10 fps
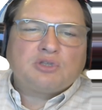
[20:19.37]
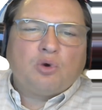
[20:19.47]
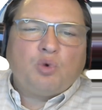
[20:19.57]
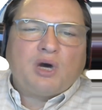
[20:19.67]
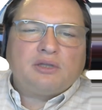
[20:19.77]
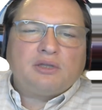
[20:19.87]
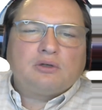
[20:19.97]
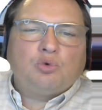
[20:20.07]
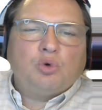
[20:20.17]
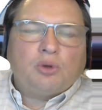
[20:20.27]
so
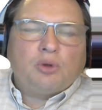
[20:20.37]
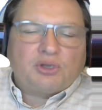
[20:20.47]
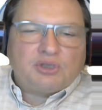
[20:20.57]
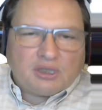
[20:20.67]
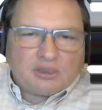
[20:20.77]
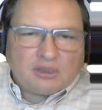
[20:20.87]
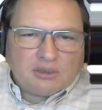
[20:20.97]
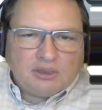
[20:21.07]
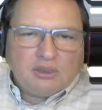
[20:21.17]
1/4.